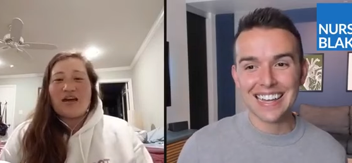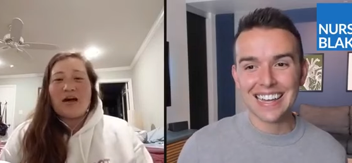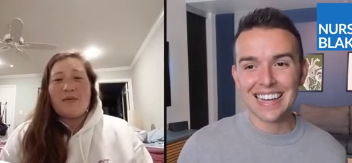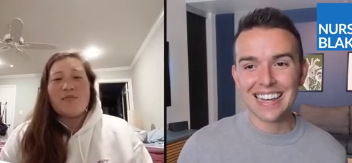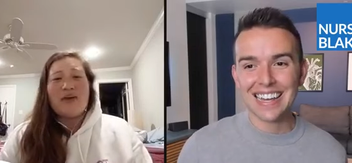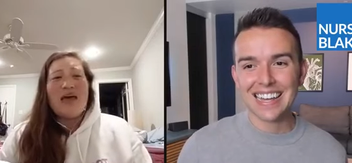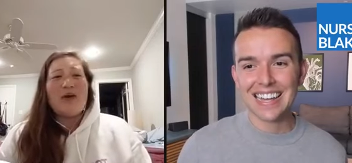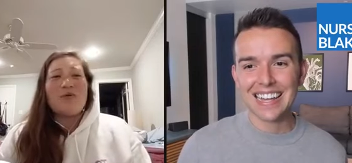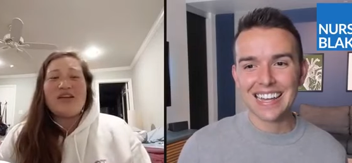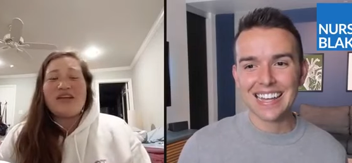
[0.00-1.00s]
Speaker 1: the time, and
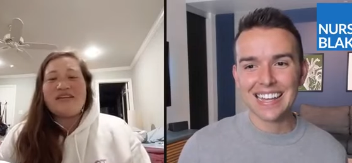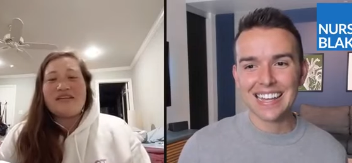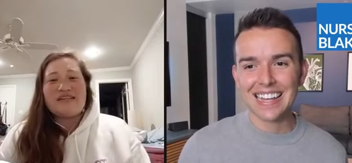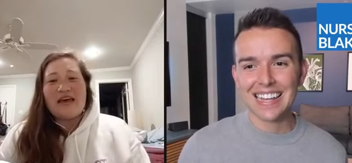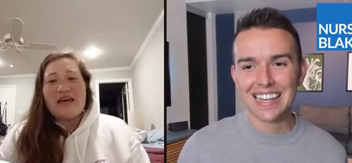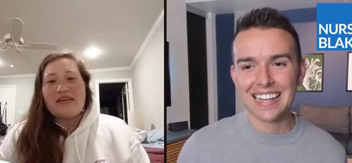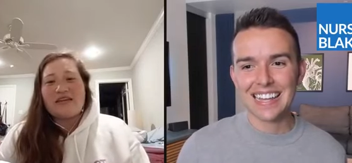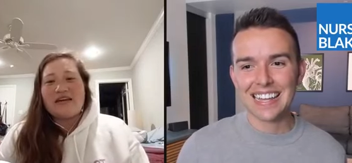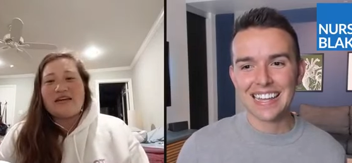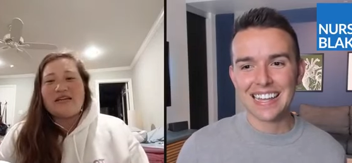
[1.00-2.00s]
we like to say
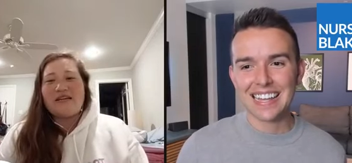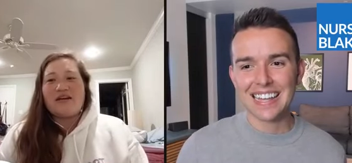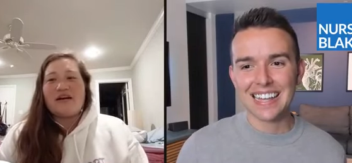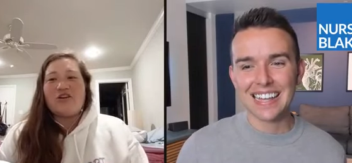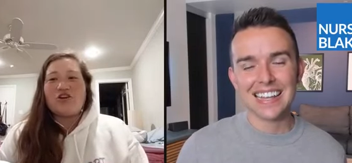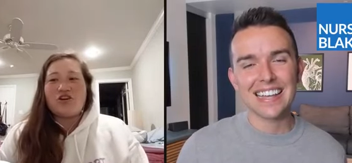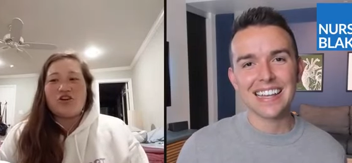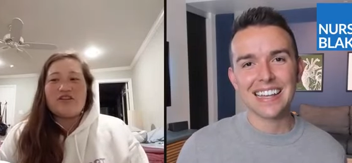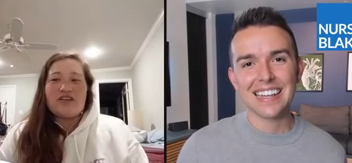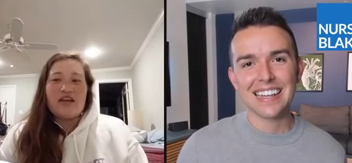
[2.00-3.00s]
that a
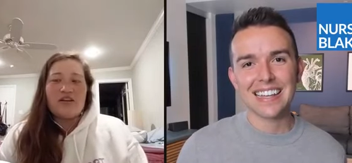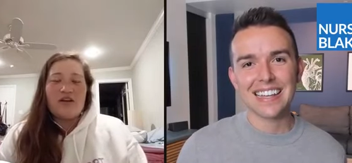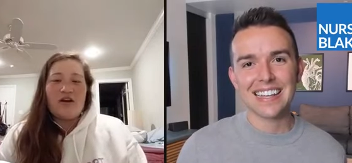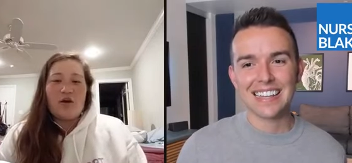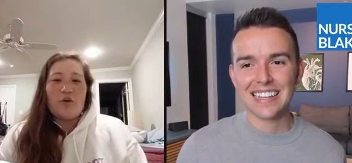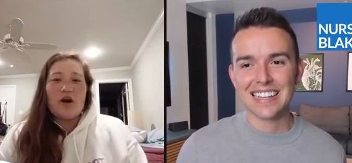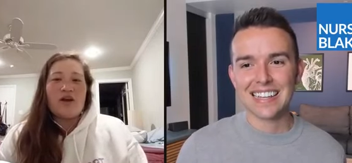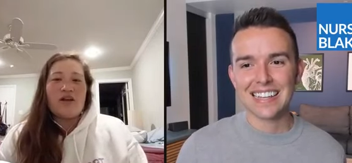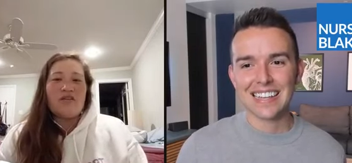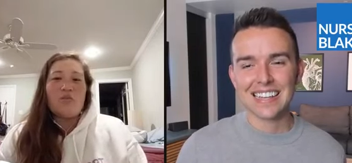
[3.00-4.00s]
good day in the OR
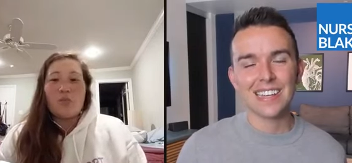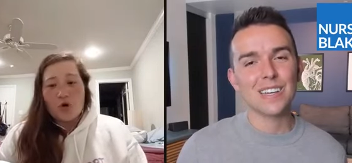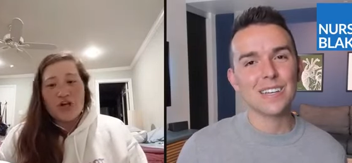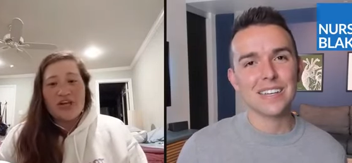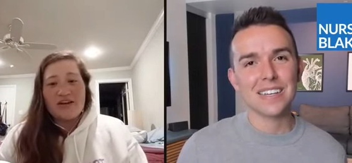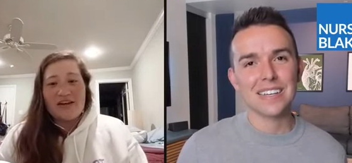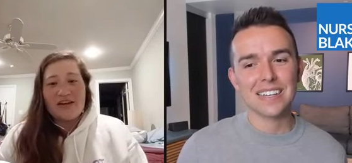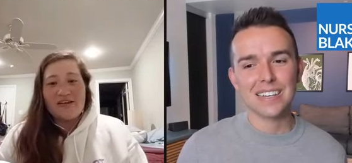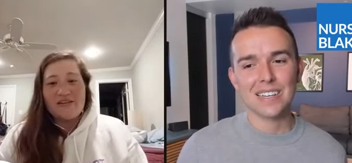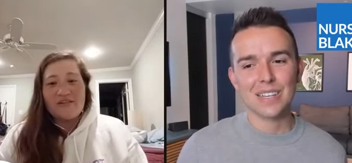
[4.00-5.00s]
is a boring
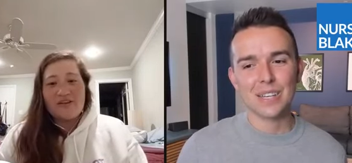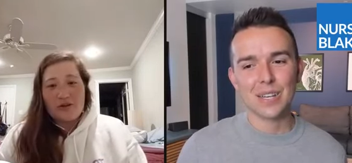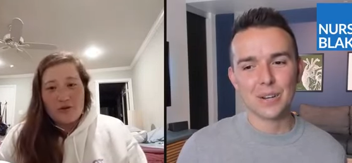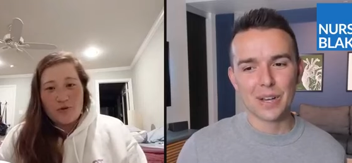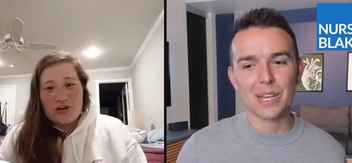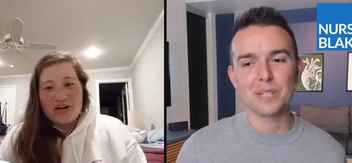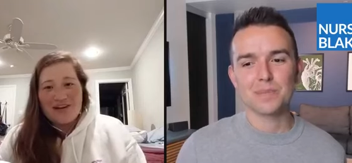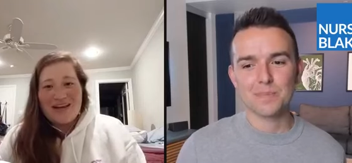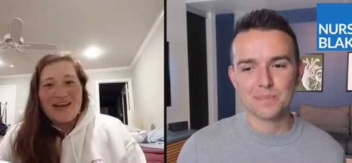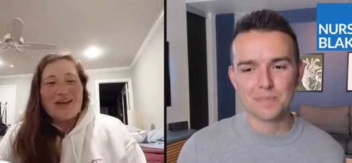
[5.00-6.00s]
day in the okay. OR.
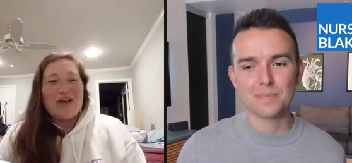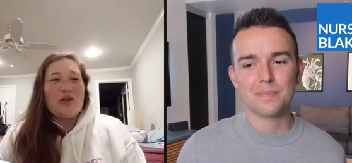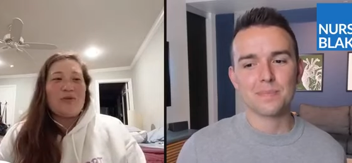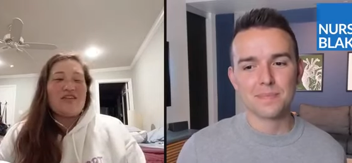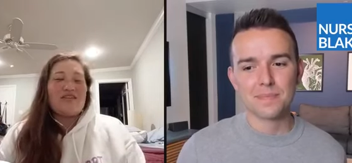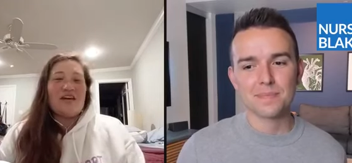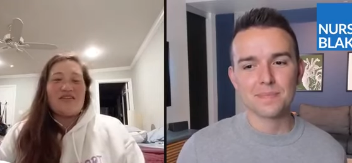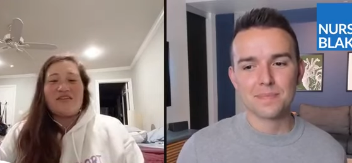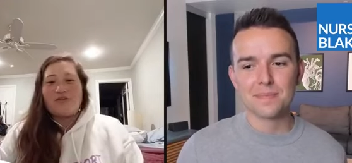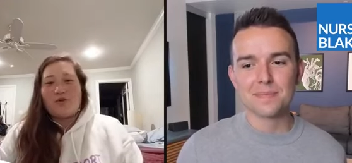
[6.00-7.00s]
You know, it means
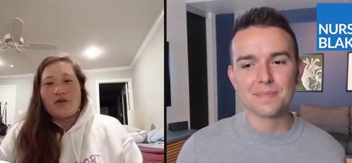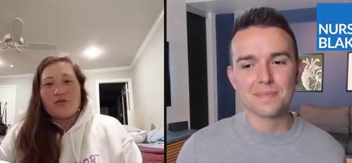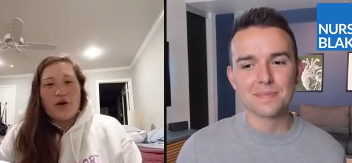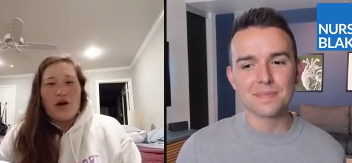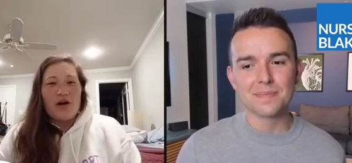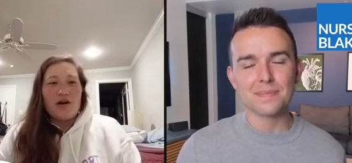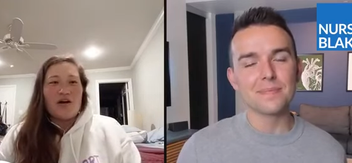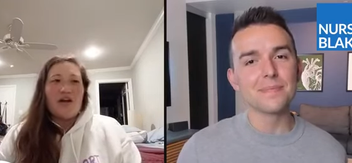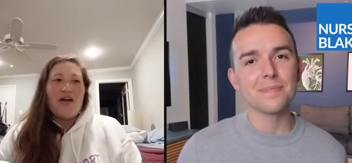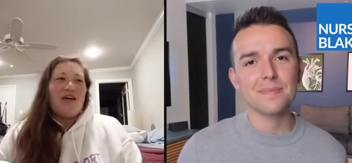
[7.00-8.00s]
nothing's going wrong.
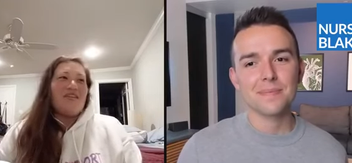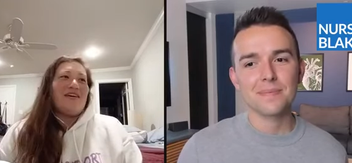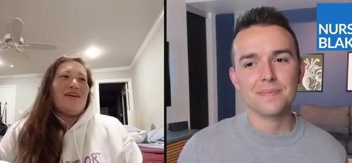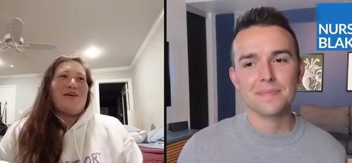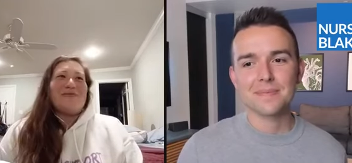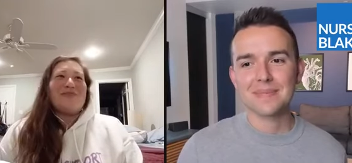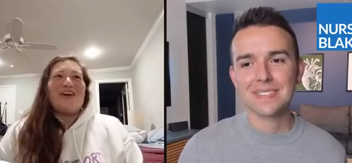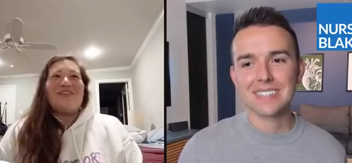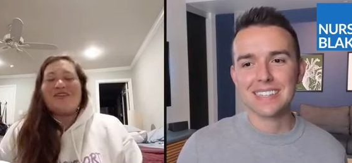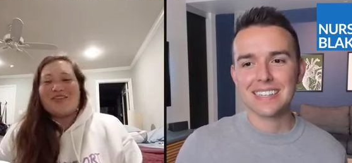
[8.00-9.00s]
Um,
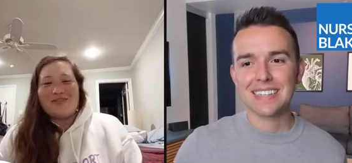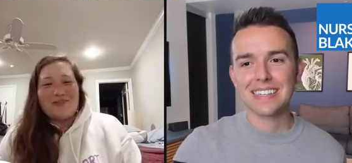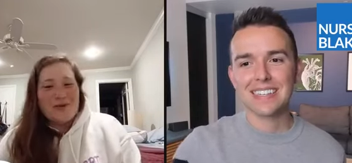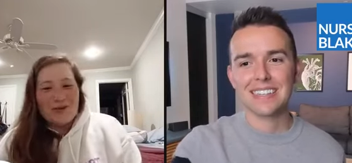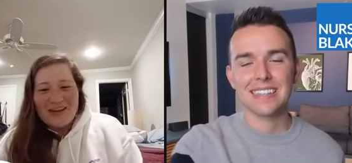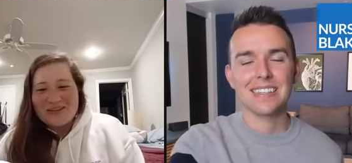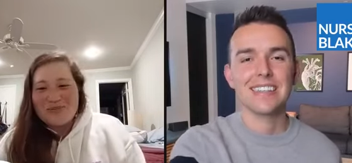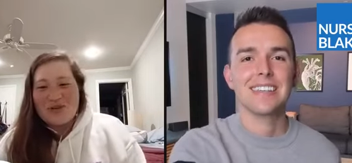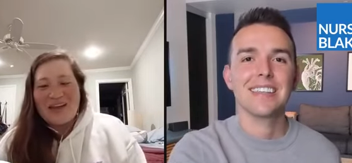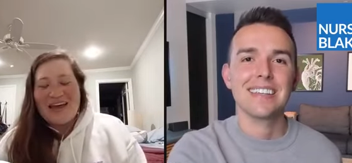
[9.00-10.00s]
everything's going as
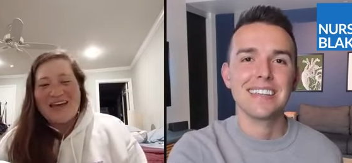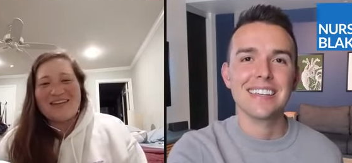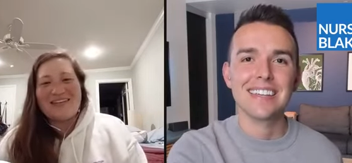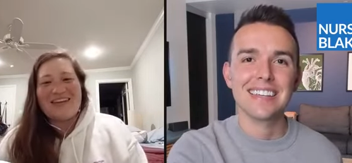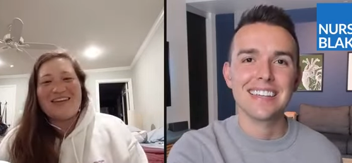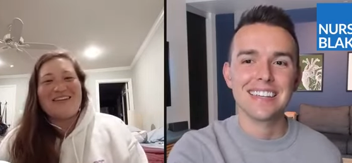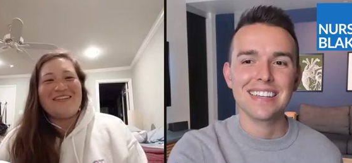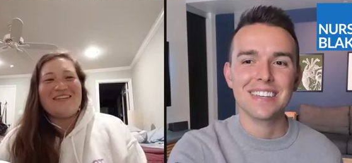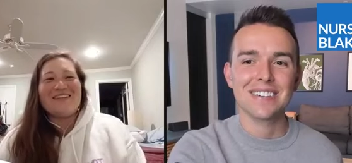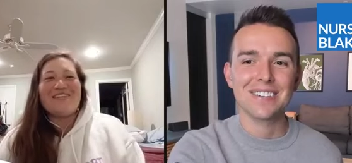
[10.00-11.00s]
planned.
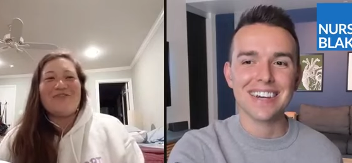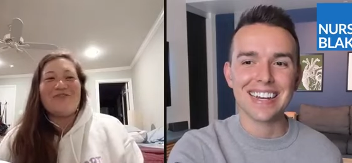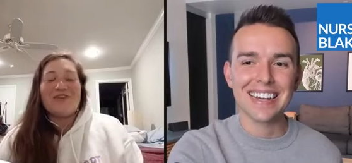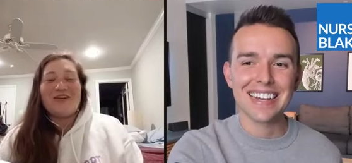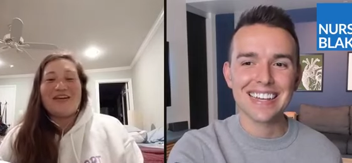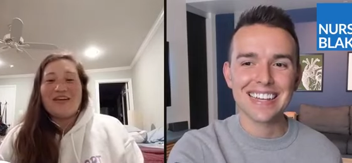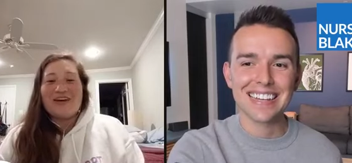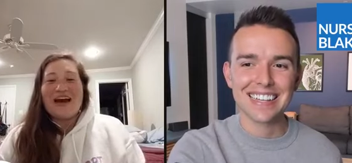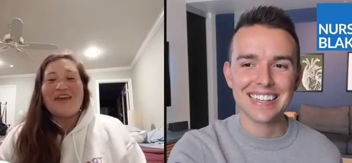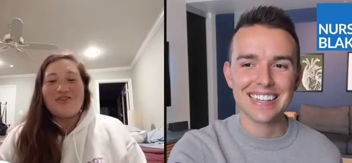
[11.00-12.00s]
And so right. if it, it,
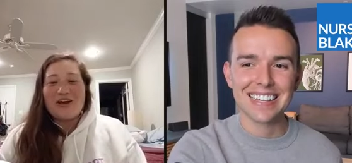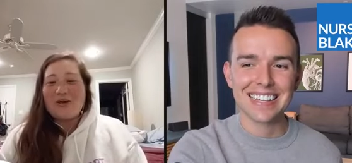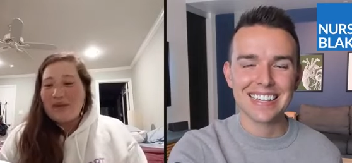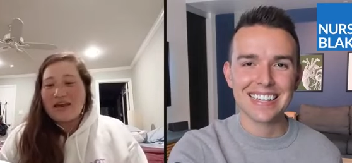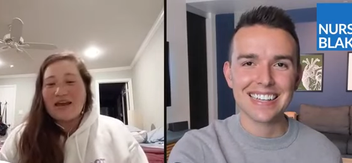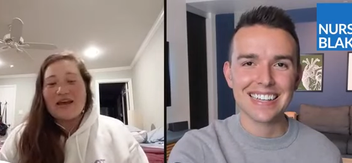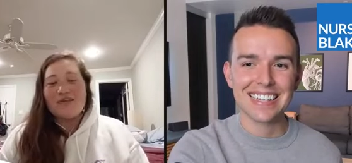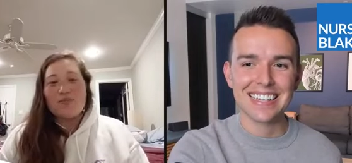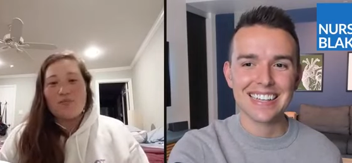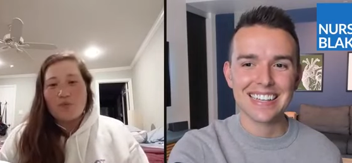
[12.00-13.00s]
I try to make it as
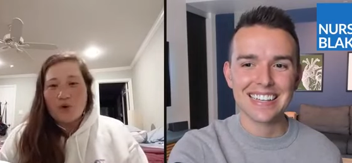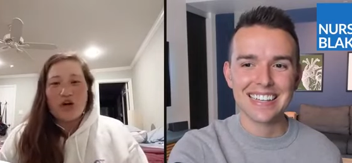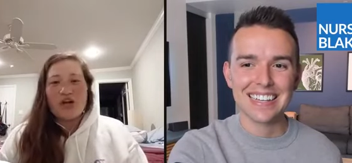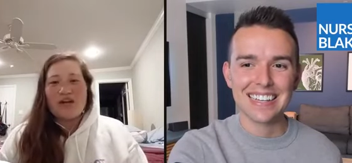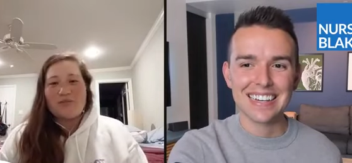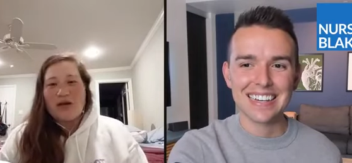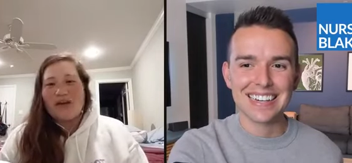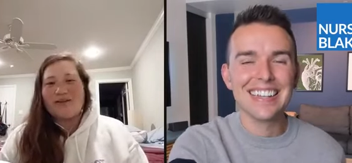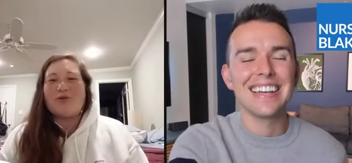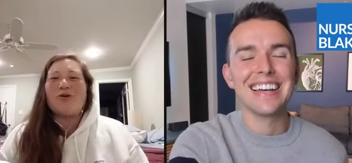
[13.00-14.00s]
boring as
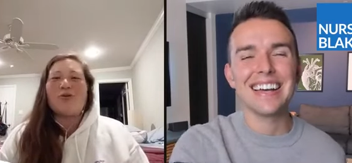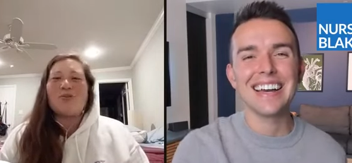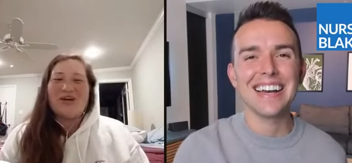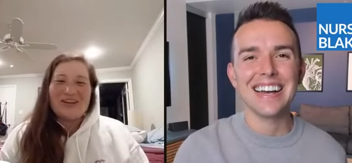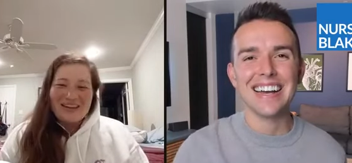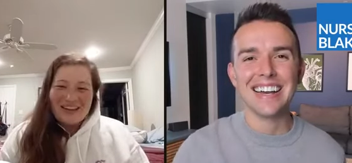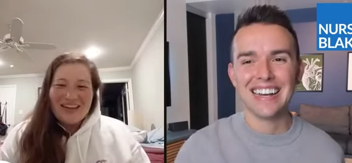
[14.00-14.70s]
possible, but